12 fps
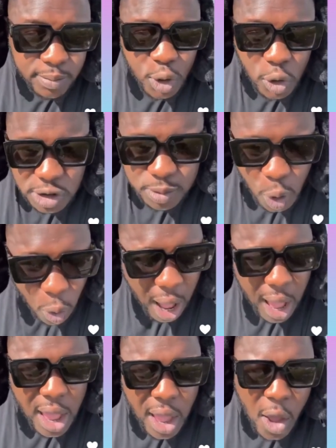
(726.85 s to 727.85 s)
because me kwa.
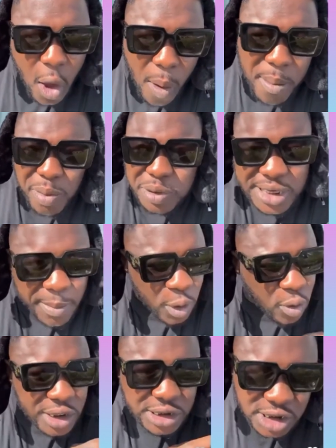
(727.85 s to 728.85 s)
Or maybe some of the
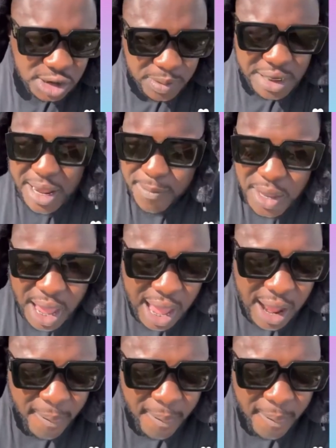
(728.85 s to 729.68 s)
questions, me maybe I.